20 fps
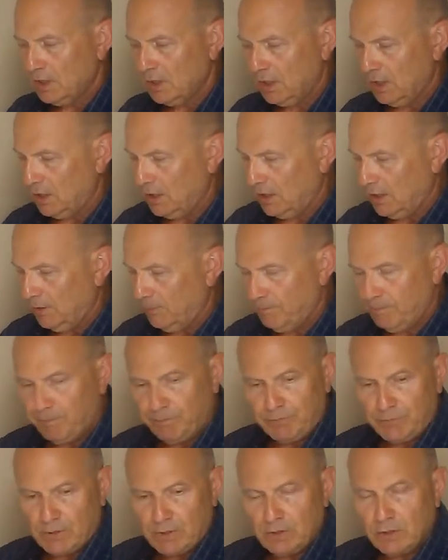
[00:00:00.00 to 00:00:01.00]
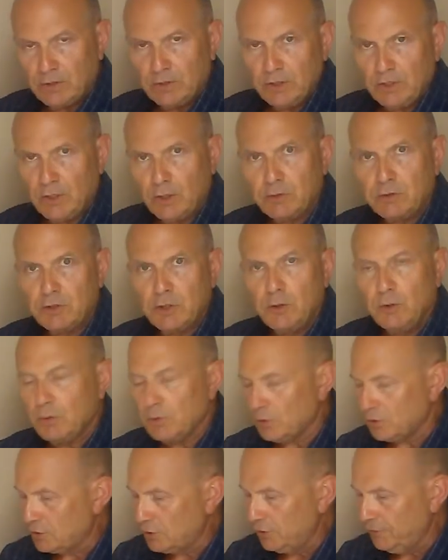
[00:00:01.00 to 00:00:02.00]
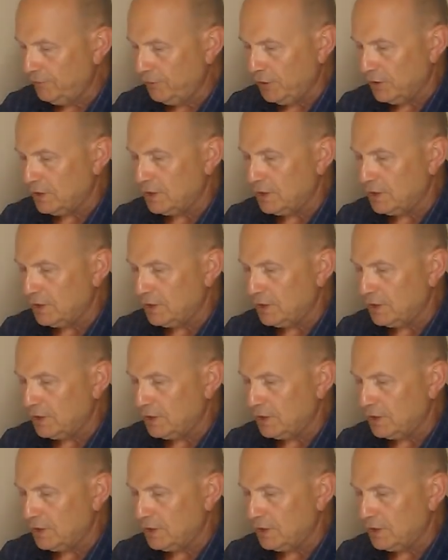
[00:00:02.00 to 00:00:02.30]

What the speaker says: you know, 2 foot